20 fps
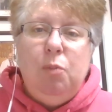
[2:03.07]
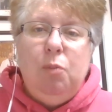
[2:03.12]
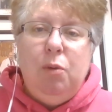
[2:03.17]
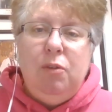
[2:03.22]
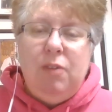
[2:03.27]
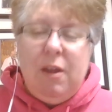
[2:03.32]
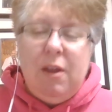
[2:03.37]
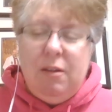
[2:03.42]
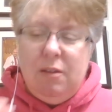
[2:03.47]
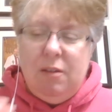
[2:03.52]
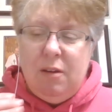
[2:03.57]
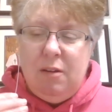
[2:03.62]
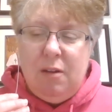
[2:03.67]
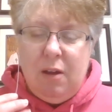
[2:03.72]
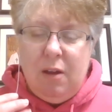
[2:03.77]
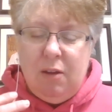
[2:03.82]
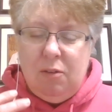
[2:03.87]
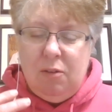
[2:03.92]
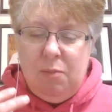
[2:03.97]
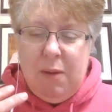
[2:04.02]

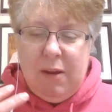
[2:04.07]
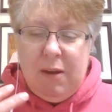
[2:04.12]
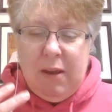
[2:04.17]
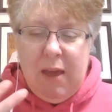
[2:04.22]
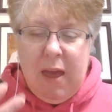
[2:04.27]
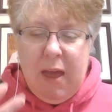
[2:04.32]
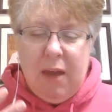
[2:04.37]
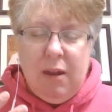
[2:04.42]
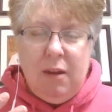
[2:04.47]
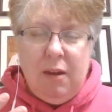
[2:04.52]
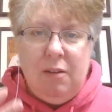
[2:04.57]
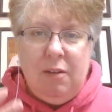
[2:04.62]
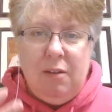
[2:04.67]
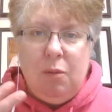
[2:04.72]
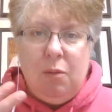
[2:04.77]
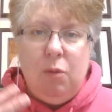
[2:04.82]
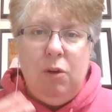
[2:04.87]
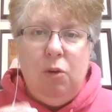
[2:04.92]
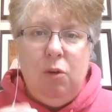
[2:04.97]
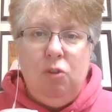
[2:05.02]
presented as made a canon, is
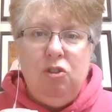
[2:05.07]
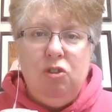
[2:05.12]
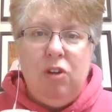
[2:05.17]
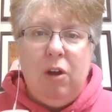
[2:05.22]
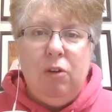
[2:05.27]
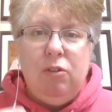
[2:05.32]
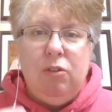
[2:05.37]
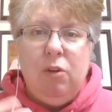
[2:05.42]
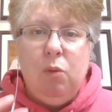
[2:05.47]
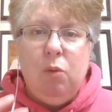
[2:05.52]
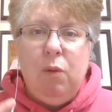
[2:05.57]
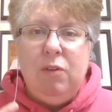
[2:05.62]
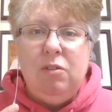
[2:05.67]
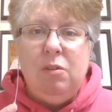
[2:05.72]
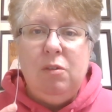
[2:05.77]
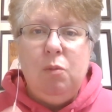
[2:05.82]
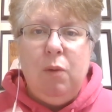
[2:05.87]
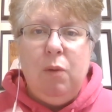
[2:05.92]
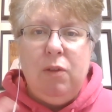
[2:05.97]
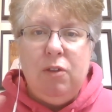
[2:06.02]
someone who shares their
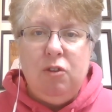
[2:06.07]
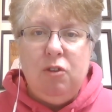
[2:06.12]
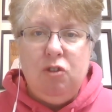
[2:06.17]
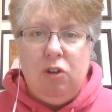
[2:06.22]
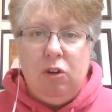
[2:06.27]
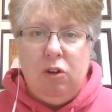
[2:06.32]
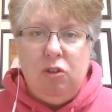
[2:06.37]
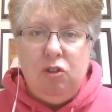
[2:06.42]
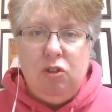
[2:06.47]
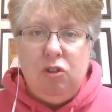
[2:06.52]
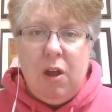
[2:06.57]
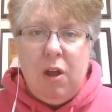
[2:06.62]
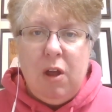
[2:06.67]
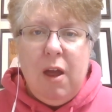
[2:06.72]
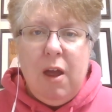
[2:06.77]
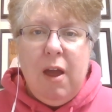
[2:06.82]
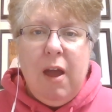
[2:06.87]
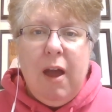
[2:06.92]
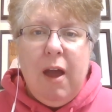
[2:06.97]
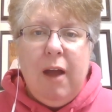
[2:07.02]
wisdom with the church.
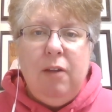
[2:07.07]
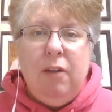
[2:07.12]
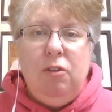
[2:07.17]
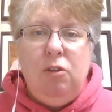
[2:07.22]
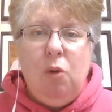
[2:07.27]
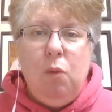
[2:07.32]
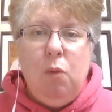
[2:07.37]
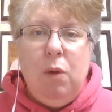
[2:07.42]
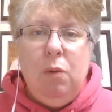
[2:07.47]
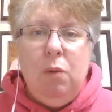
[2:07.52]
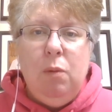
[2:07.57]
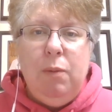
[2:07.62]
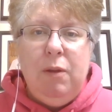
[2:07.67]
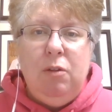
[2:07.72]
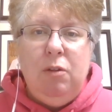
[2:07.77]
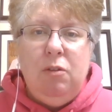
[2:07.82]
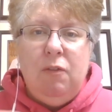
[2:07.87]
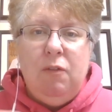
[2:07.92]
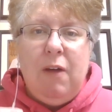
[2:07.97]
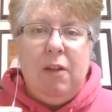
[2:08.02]
And so we will
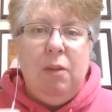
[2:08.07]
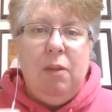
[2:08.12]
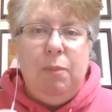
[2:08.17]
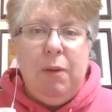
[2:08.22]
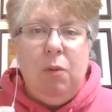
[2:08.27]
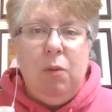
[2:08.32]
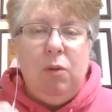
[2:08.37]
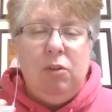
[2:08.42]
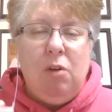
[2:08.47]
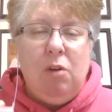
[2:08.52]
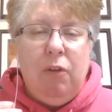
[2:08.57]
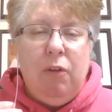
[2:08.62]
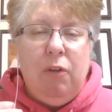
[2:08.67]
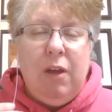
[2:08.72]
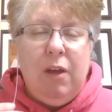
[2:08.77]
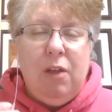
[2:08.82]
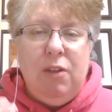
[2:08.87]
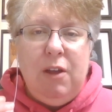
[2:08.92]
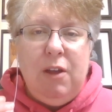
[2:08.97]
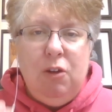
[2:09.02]
be developing what's called
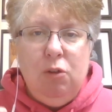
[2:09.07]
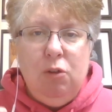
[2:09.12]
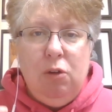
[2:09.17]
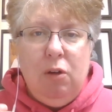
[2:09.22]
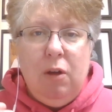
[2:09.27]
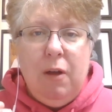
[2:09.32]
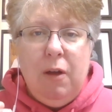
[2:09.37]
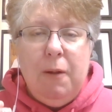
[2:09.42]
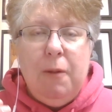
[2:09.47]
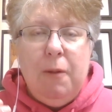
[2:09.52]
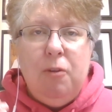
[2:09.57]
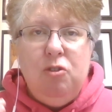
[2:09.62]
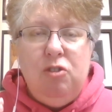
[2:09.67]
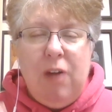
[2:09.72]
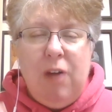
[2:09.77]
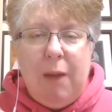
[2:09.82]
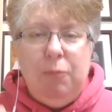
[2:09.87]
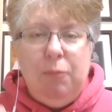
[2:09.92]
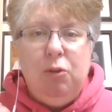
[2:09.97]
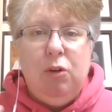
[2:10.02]
a cathedral
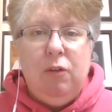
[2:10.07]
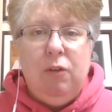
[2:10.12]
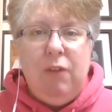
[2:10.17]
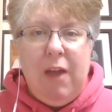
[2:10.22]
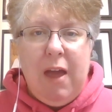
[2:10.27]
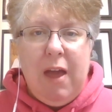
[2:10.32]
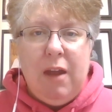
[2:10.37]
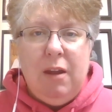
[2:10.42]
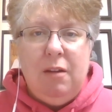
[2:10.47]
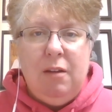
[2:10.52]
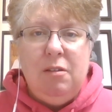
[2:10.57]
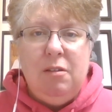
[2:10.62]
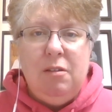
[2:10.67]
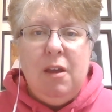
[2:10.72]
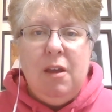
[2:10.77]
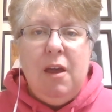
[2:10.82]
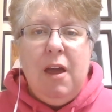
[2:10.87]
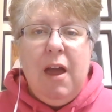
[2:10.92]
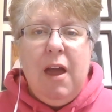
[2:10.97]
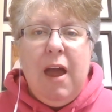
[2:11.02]
chapter of
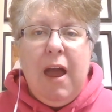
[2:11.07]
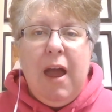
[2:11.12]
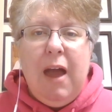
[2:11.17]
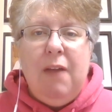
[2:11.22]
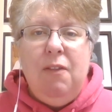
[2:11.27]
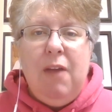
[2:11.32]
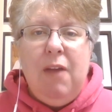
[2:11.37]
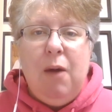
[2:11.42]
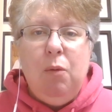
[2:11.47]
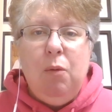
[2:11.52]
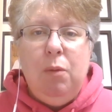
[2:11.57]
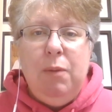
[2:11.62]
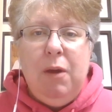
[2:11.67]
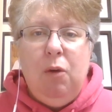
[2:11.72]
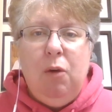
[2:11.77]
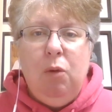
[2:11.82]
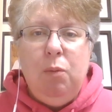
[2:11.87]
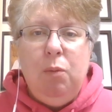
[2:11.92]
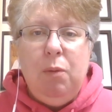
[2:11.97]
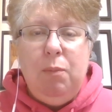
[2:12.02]
canons. And that will
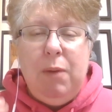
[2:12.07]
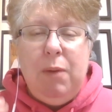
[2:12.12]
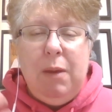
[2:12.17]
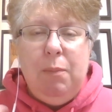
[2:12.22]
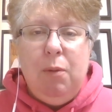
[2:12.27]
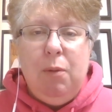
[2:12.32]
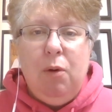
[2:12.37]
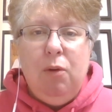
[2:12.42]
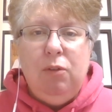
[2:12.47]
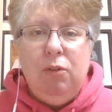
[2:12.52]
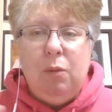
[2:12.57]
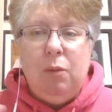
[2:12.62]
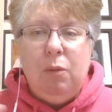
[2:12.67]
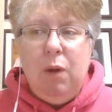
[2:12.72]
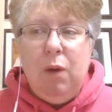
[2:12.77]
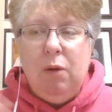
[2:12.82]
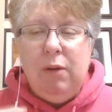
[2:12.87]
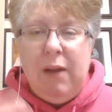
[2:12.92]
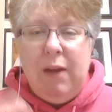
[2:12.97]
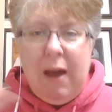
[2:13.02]
be a group of people. So
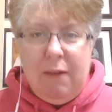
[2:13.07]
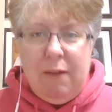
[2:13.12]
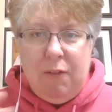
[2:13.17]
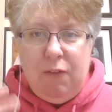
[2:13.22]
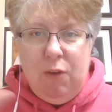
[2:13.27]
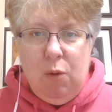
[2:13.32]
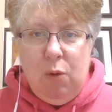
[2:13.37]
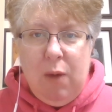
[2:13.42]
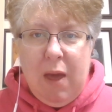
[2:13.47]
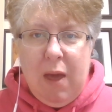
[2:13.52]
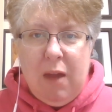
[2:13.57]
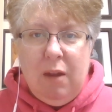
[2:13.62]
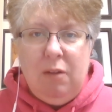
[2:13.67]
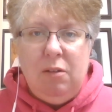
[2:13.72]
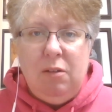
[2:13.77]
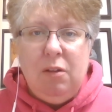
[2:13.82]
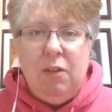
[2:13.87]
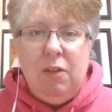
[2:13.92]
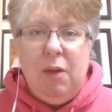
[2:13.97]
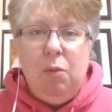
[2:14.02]
we already have a few
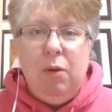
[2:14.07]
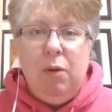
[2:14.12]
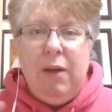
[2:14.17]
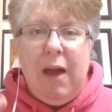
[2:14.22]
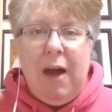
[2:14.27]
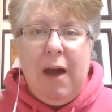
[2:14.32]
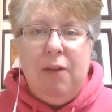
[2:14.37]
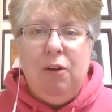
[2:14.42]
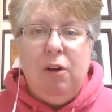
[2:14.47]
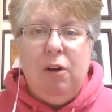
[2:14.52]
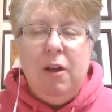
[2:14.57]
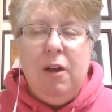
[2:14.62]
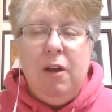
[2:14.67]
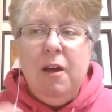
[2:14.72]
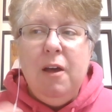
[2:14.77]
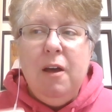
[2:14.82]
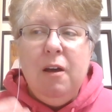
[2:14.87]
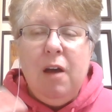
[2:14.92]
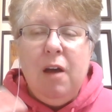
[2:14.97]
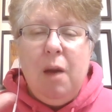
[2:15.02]
canons. So they will gather
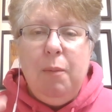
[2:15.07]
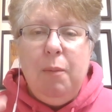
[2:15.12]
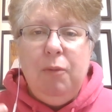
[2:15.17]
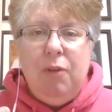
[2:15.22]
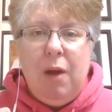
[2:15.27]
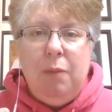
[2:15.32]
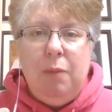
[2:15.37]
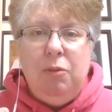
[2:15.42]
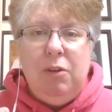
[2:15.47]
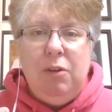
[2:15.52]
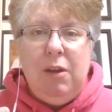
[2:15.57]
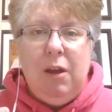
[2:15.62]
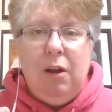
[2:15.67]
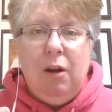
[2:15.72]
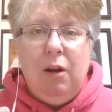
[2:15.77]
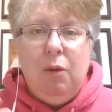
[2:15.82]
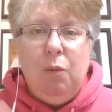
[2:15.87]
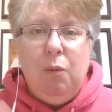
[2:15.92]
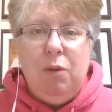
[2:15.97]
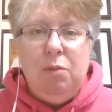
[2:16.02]
a couple times a
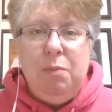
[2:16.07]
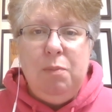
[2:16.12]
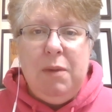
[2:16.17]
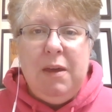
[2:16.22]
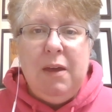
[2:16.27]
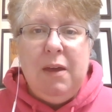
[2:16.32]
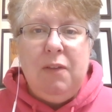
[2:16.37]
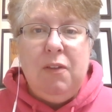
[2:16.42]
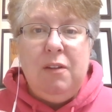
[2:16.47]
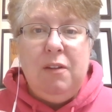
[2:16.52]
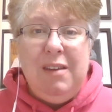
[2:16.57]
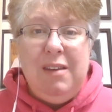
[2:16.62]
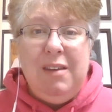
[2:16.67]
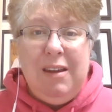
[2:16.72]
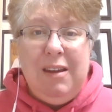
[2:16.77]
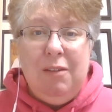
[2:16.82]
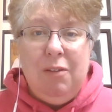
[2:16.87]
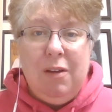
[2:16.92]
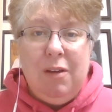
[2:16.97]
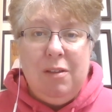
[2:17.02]
year with me and the
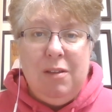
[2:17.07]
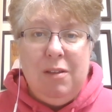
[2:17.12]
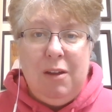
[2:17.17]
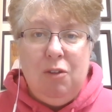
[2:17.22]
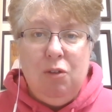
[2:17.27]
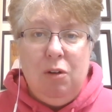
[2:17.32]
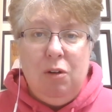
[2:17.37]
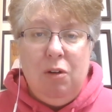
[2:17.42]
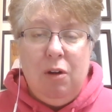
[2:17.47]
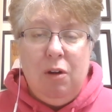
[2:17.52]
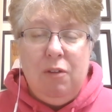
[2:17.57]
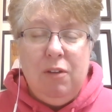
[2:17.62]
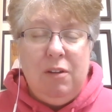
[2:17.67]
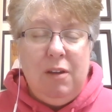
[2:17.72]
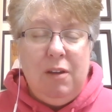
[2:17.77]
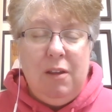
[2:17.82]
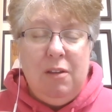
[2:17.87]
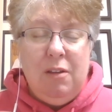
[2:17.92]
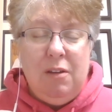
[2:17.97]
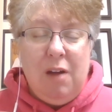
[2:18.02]
dean of the cathedral, or the
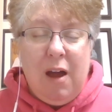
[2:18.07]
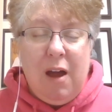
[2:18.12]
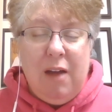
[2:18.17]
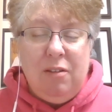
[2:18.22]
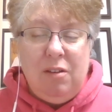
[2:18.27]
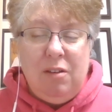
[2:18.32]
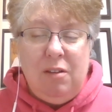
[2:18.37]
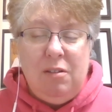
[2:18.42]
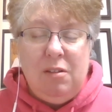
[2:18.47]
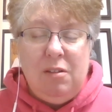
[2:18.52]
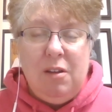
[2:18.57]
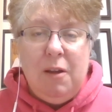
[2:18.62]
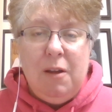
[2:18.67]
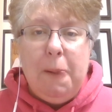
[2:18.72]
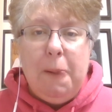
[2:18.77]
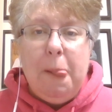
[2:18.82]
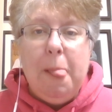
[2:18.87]
dean of diocese,